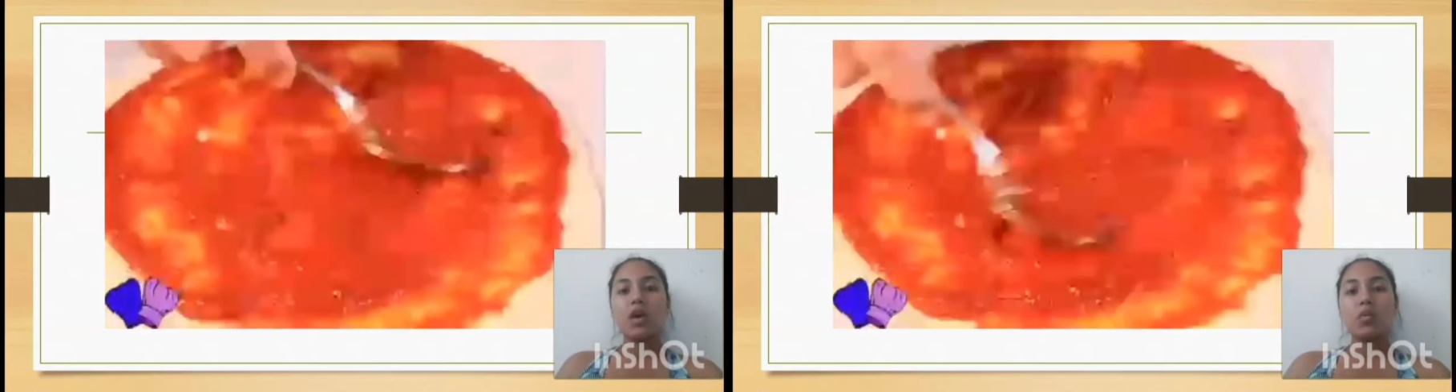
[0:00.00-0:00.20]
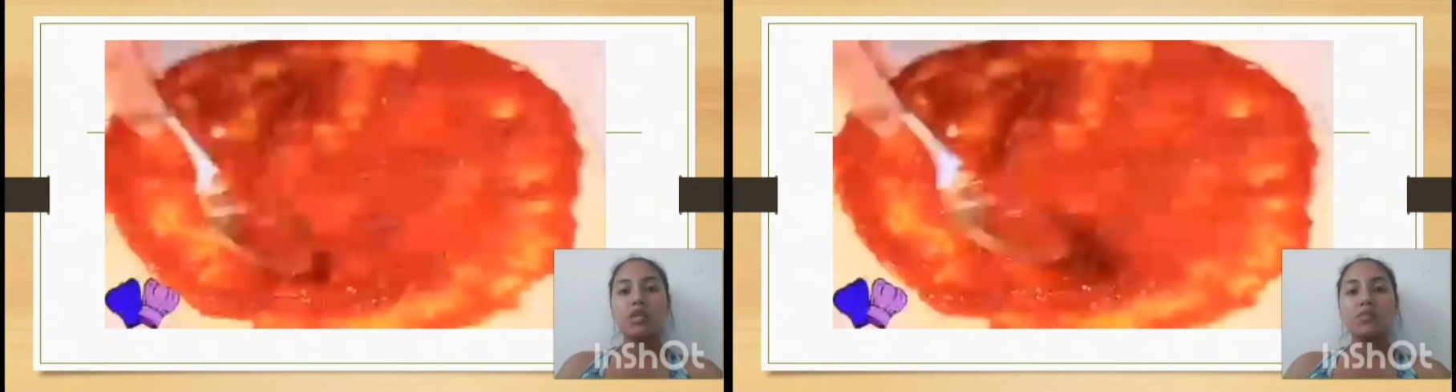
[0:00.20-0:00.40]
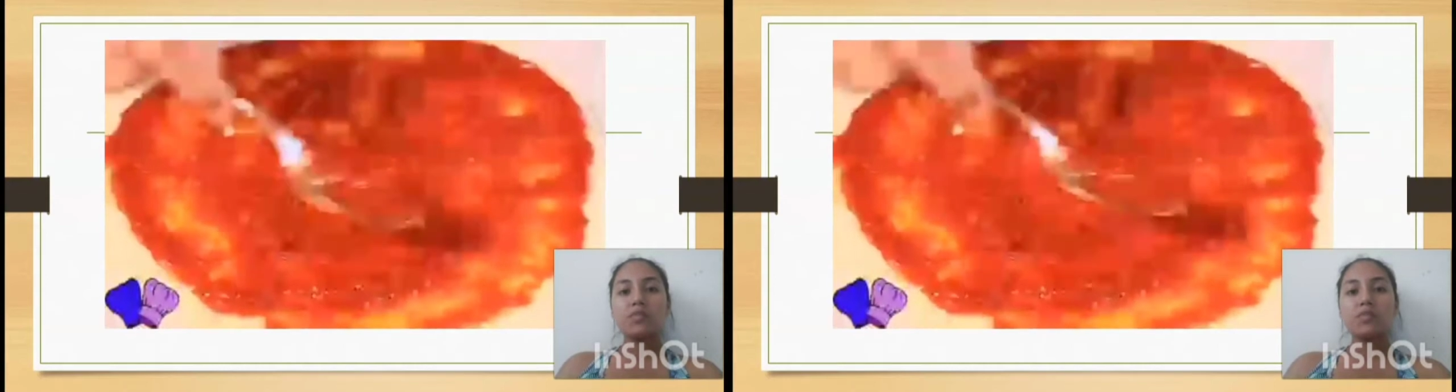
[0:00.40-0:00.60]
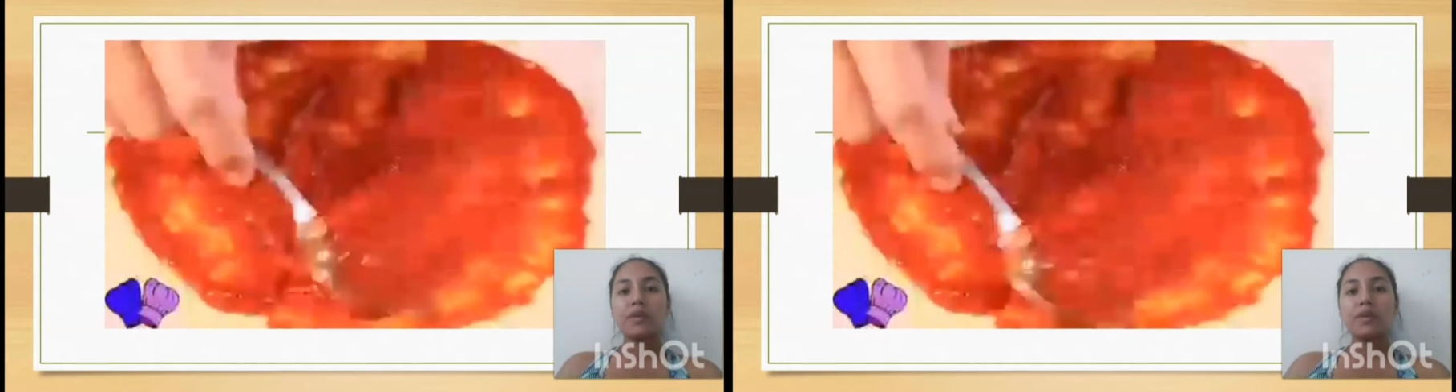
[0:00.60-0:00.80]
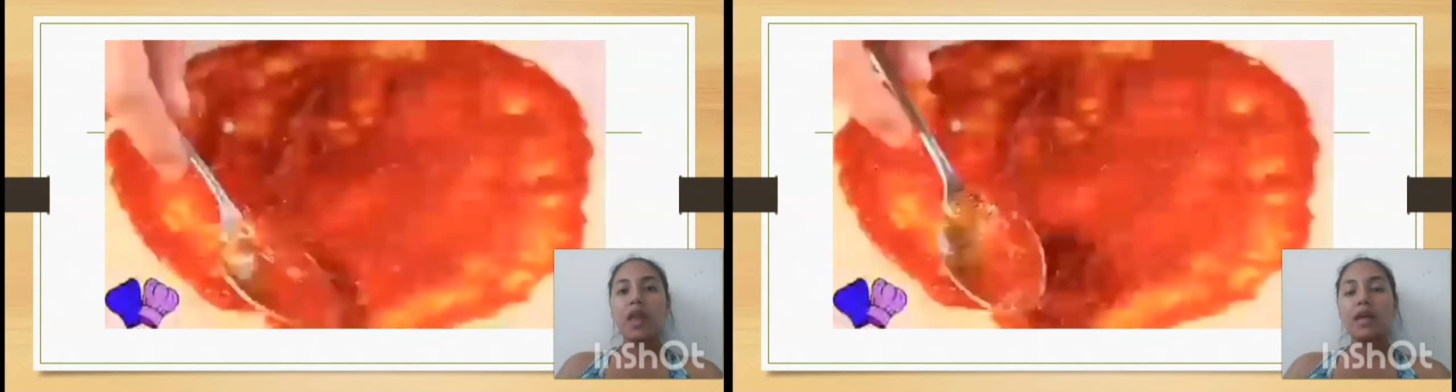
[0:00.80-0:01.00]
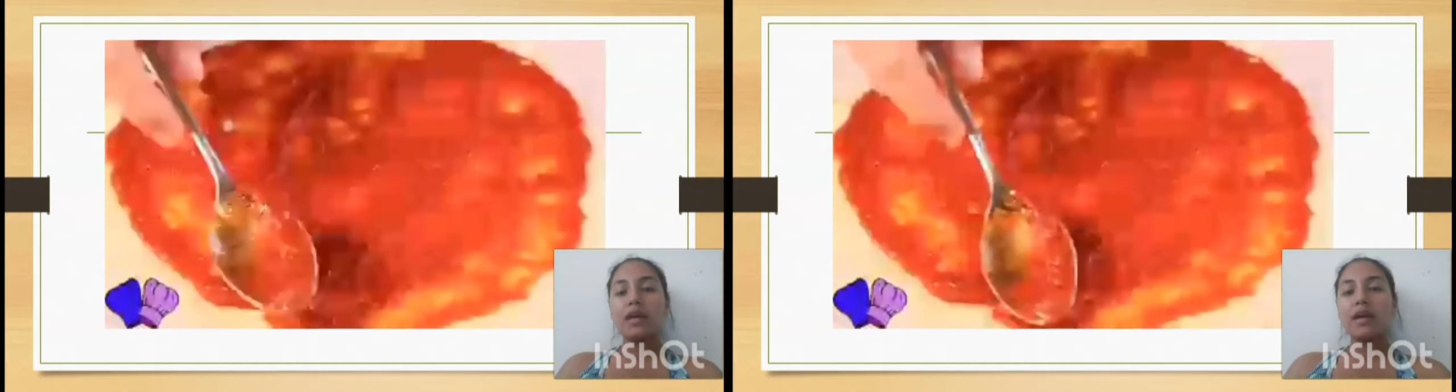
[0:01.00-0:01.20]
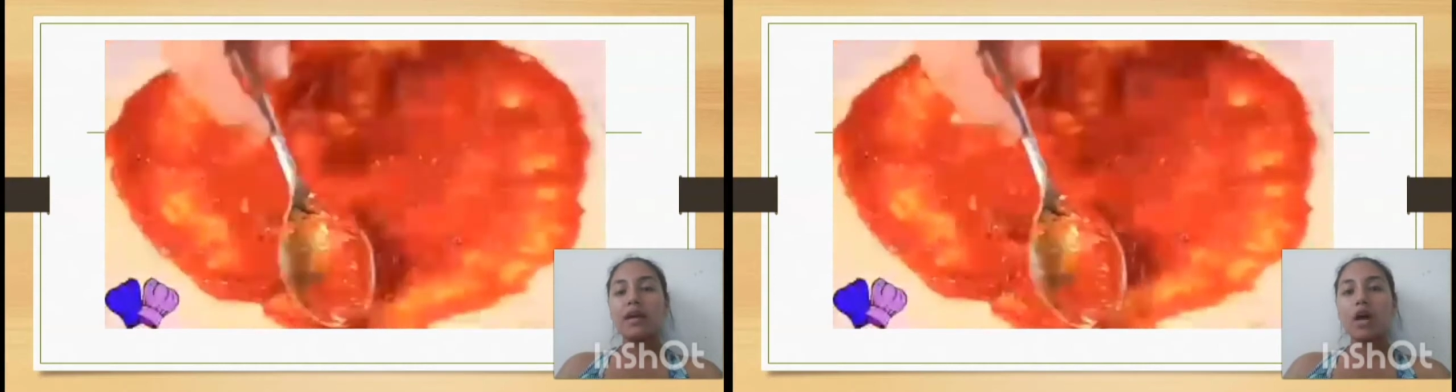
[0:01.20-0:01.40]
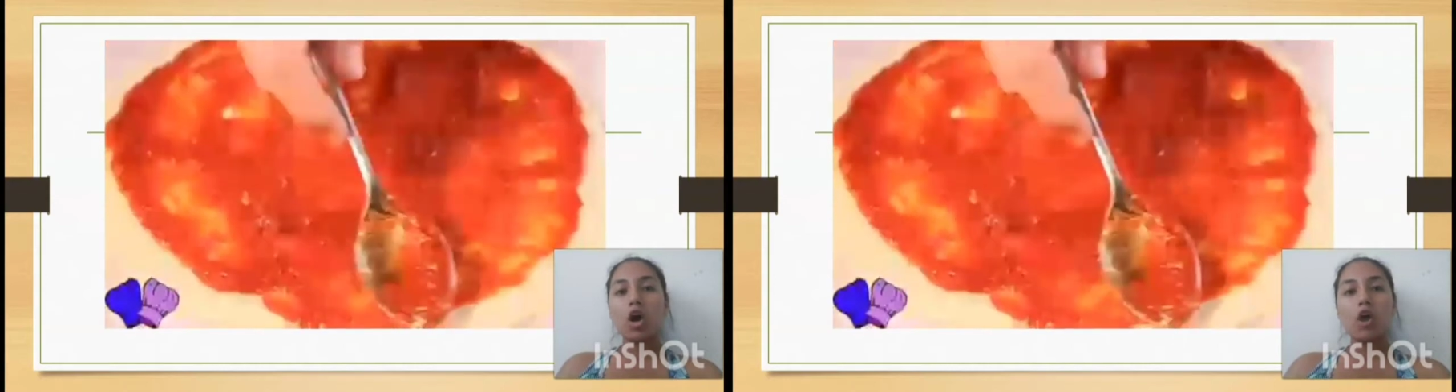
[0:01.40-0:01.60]
we spread a
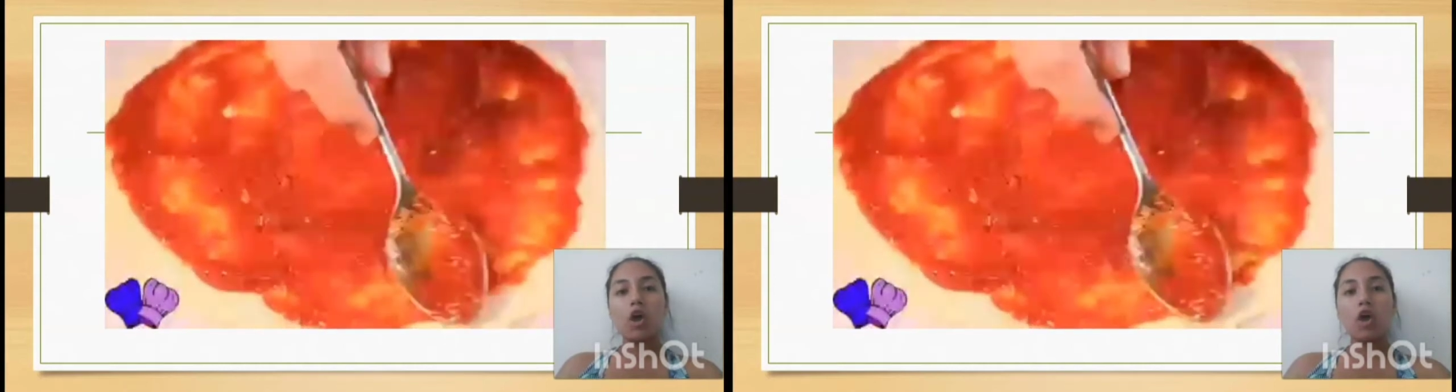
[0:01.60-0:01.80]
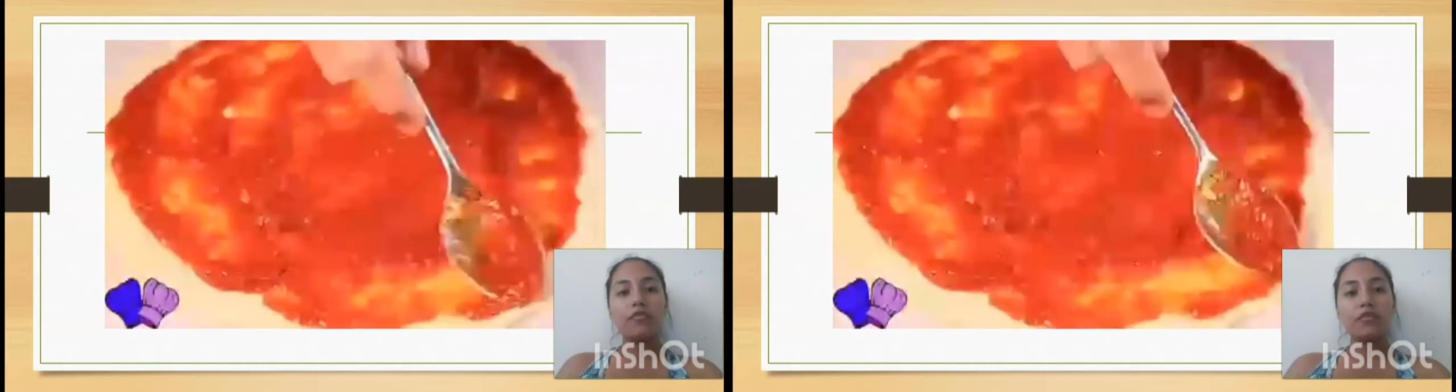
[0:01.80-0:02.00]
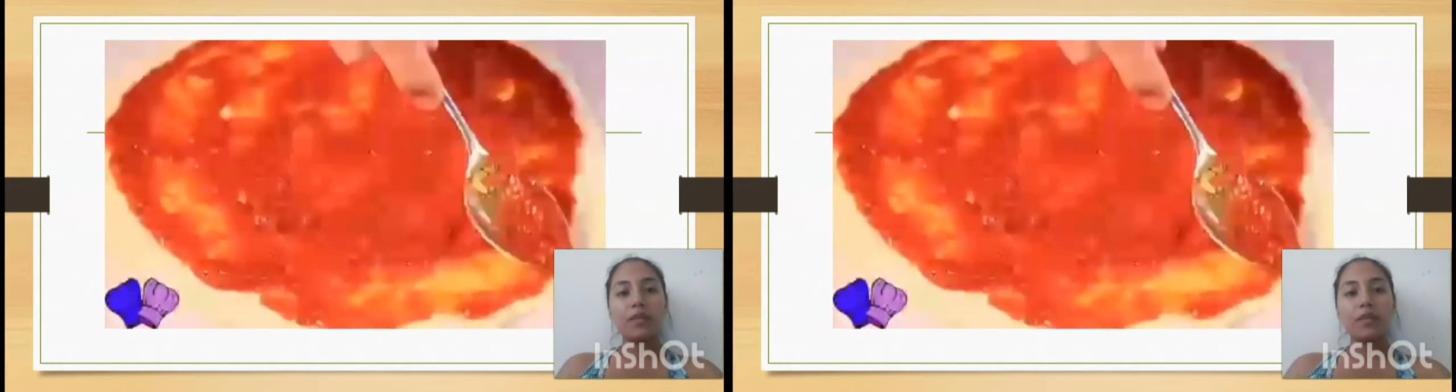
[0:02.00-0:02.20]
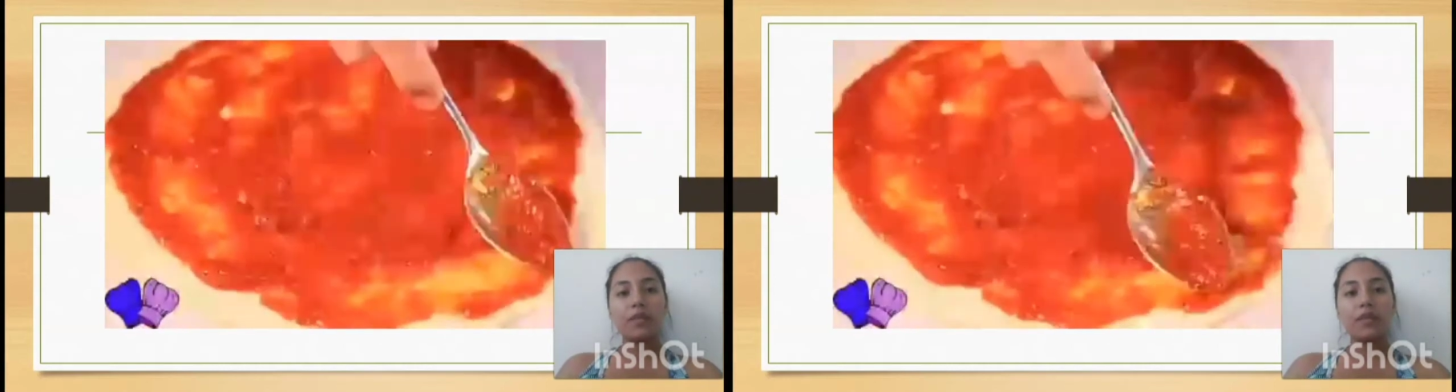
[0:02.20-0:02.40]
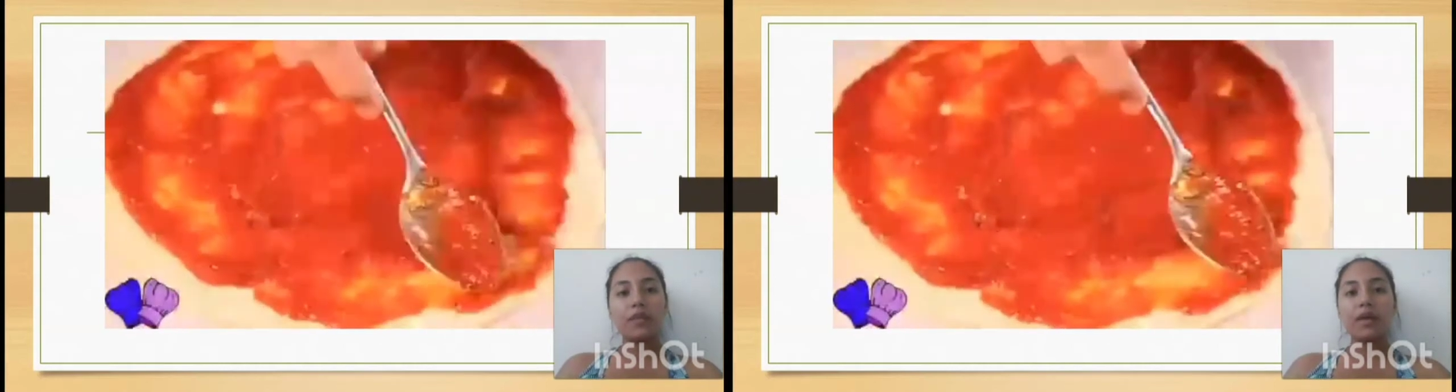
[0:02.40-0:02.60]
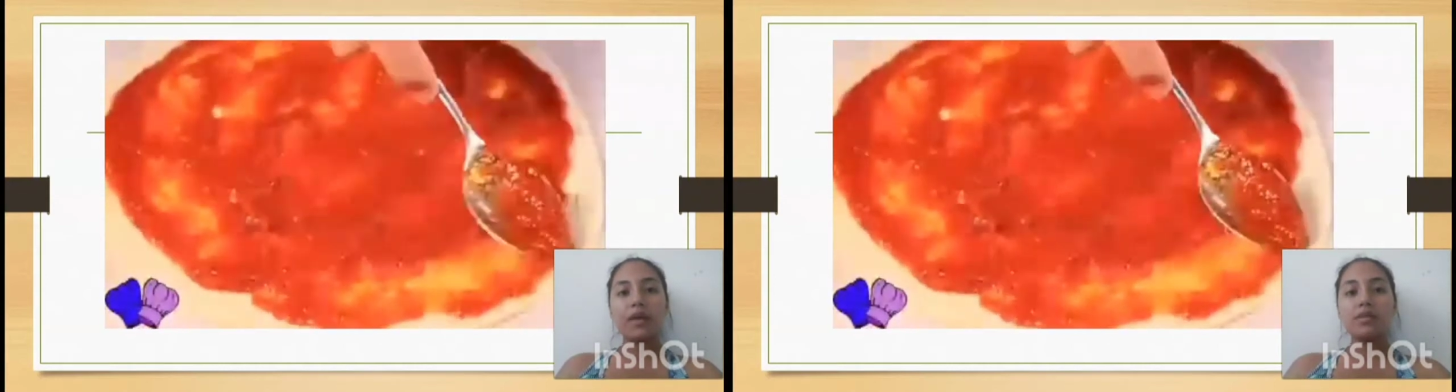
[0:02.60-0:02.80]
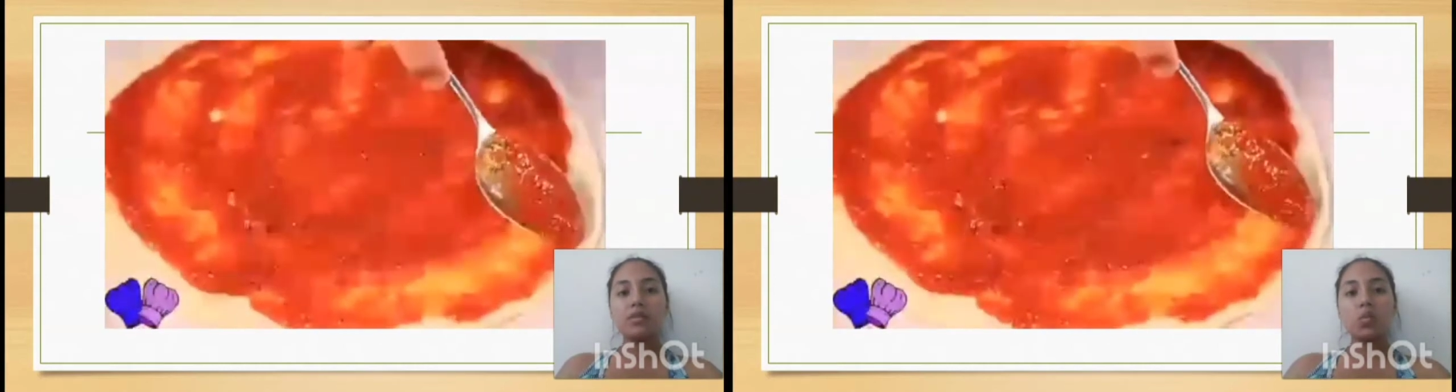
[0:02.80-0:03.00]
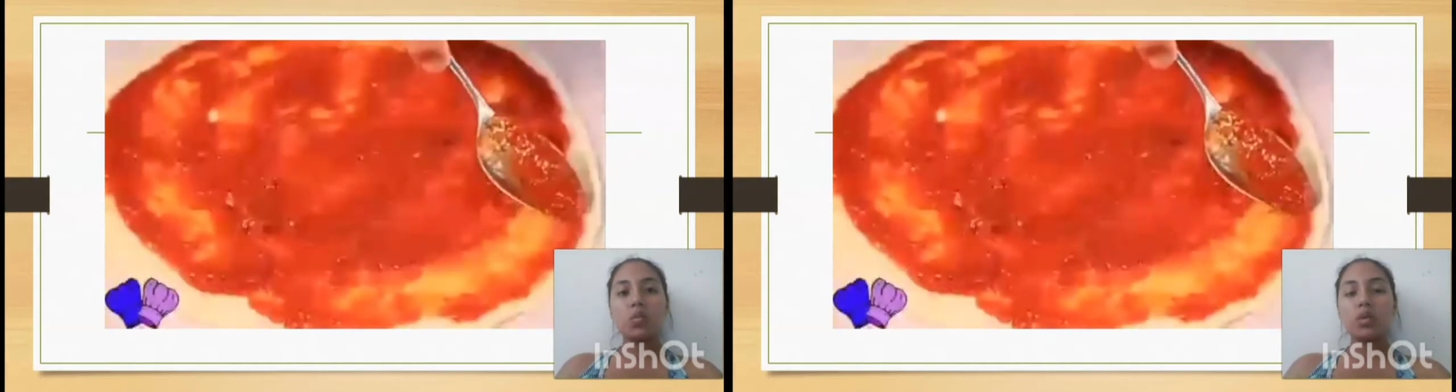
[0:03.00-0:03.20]
layer of tomato paste